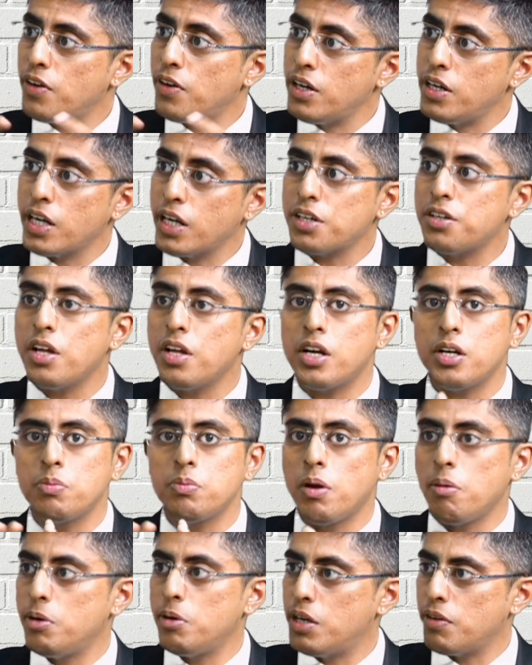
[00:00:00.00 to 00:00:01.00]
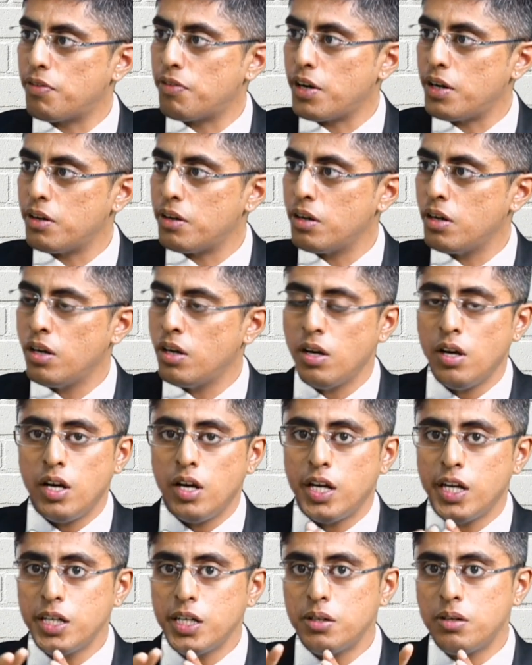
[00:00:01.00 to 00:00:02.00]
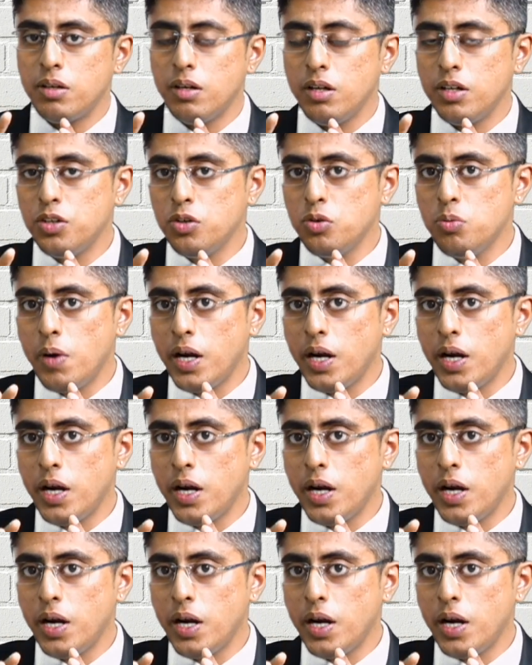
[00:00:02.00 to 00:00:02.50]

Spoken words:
next year it may be different. You might